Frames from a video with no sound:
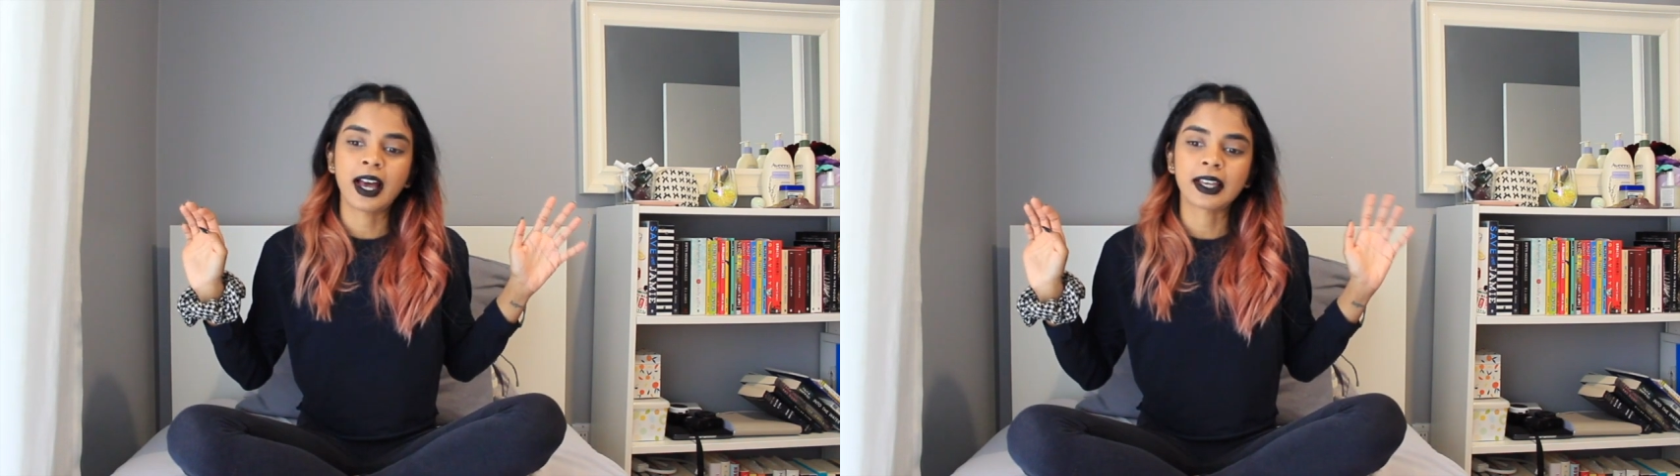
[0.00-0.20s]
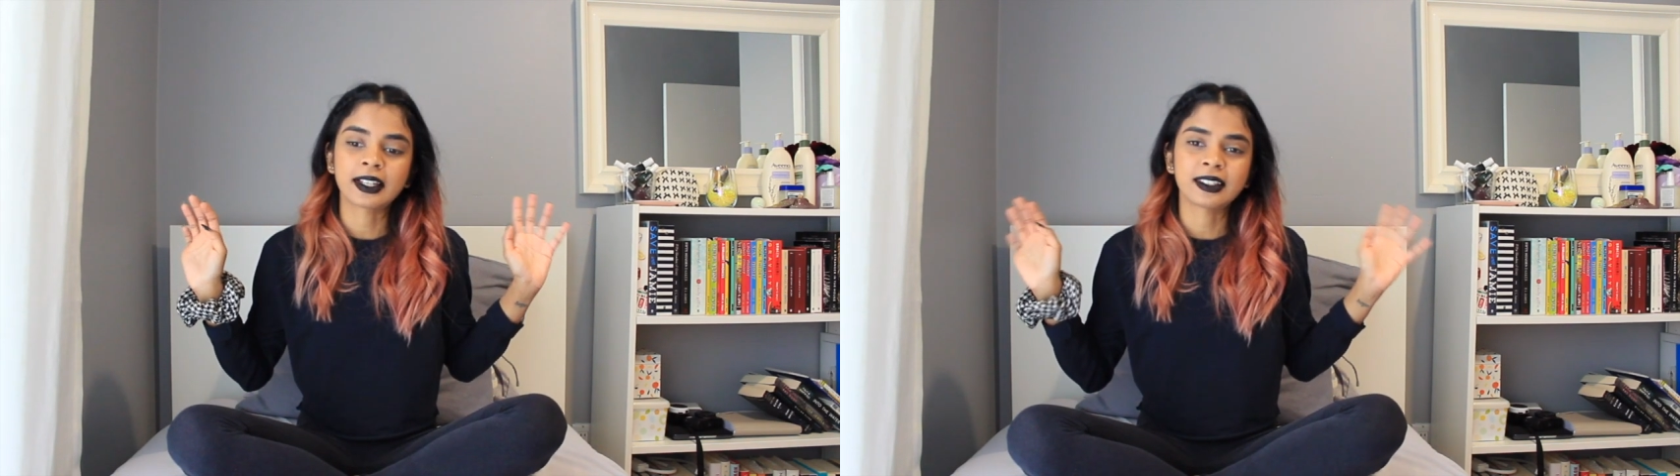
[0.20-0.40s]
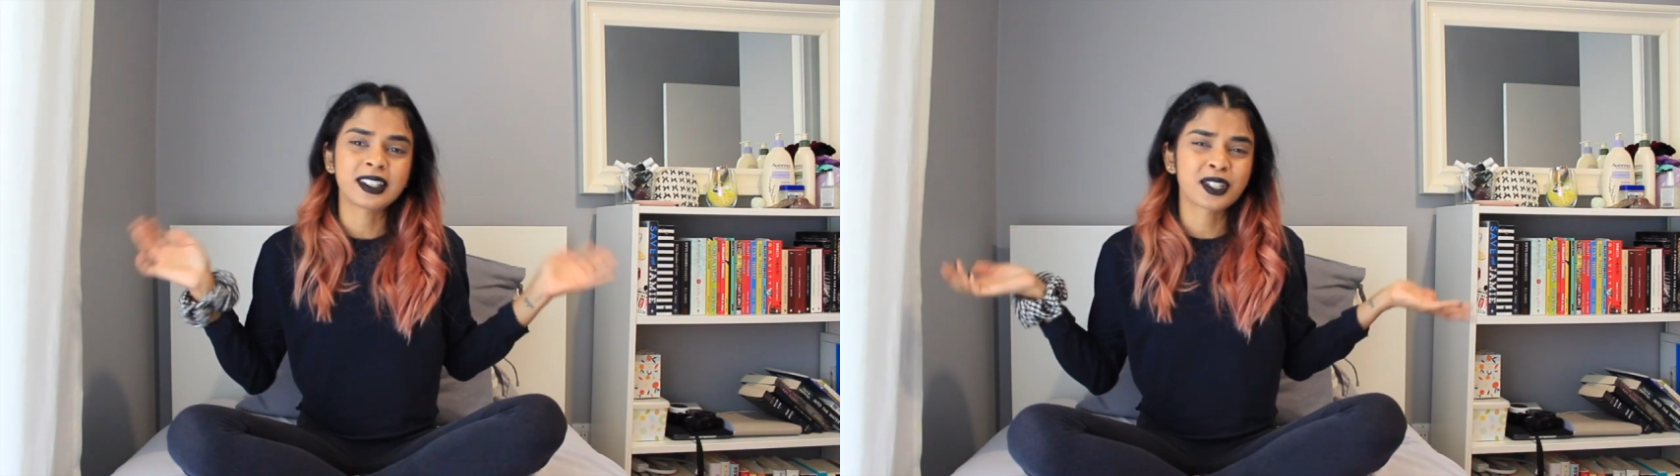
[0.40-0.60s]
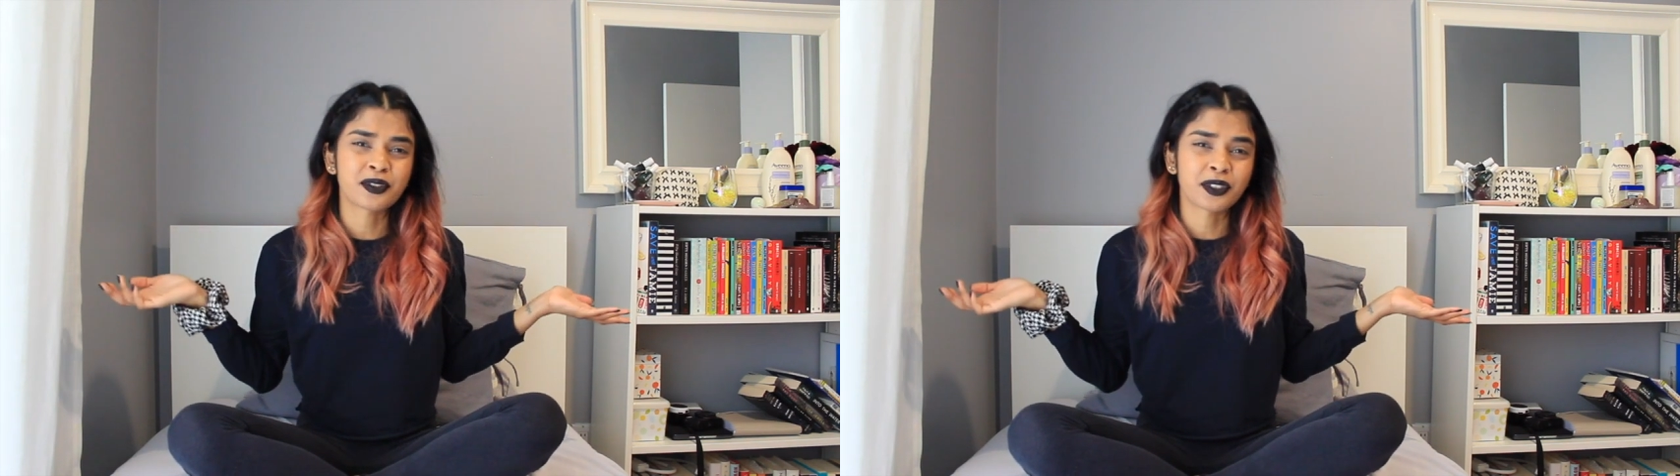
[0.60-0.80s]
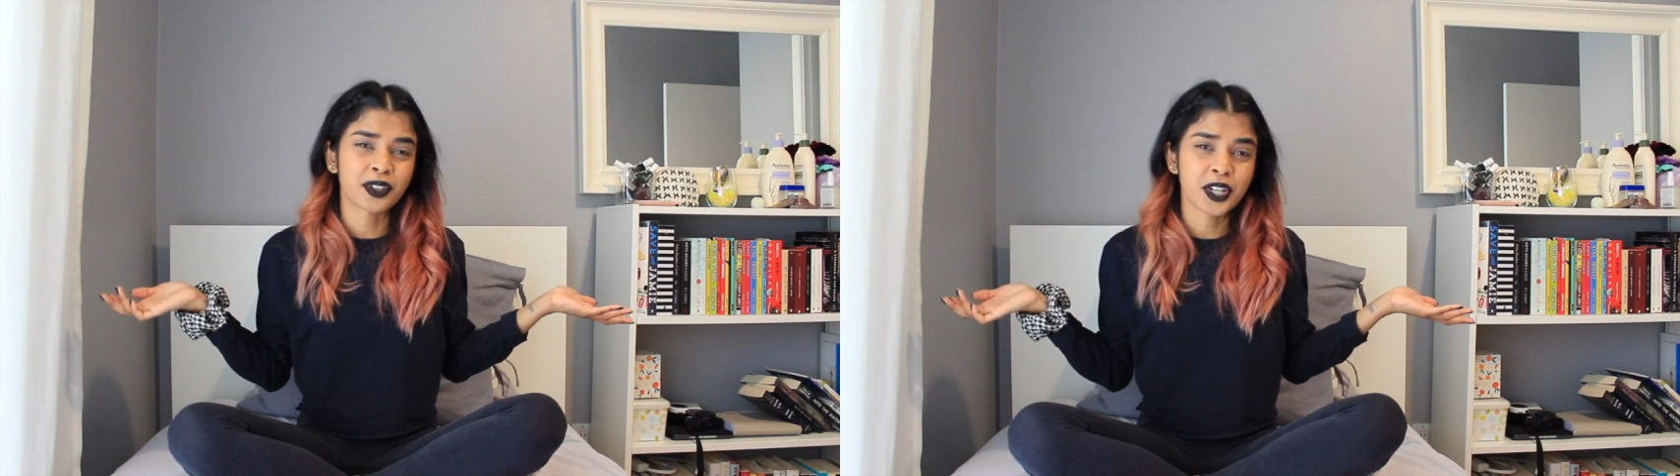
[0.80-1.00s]
I could at
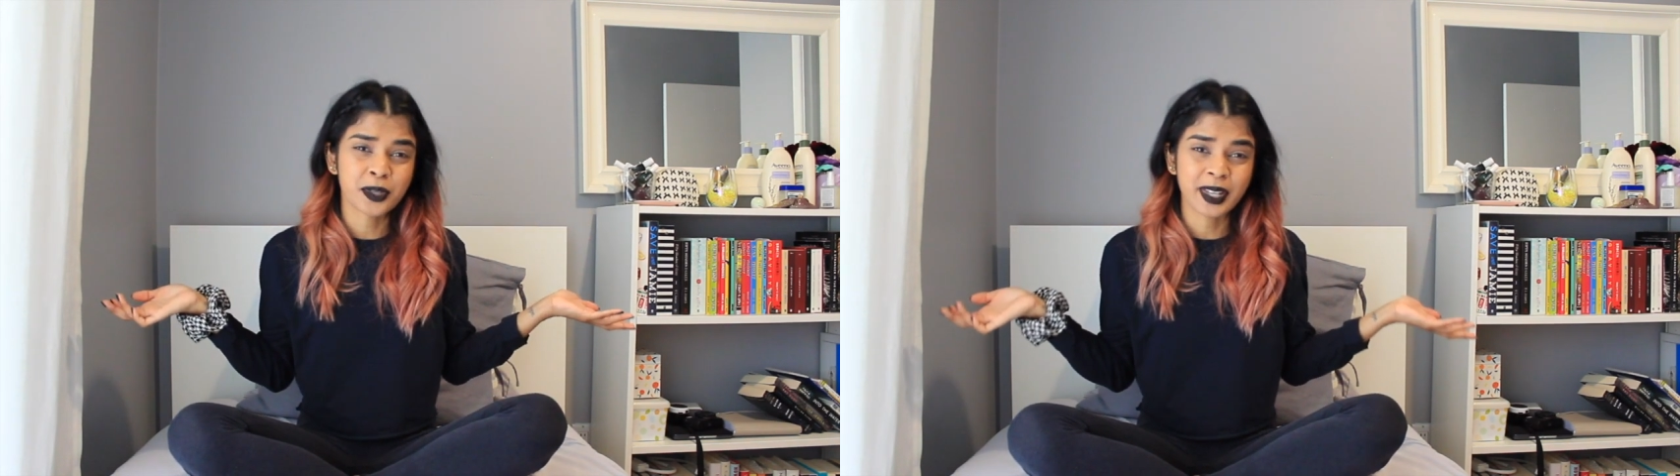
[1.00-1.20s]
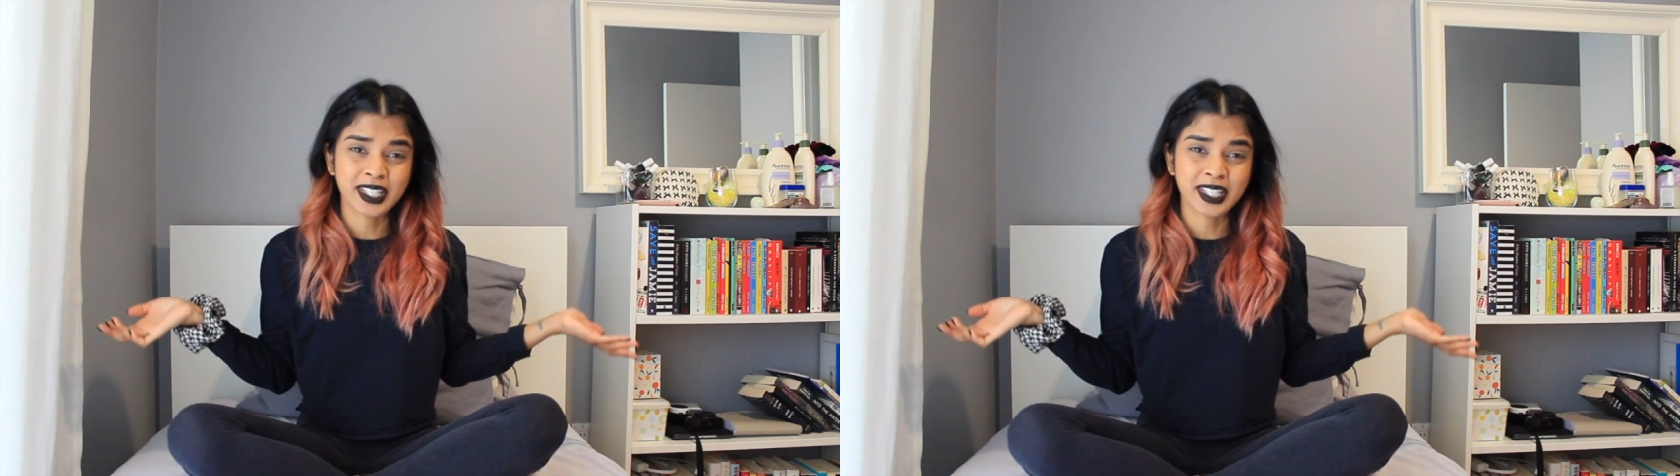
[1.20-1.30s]
least reverse my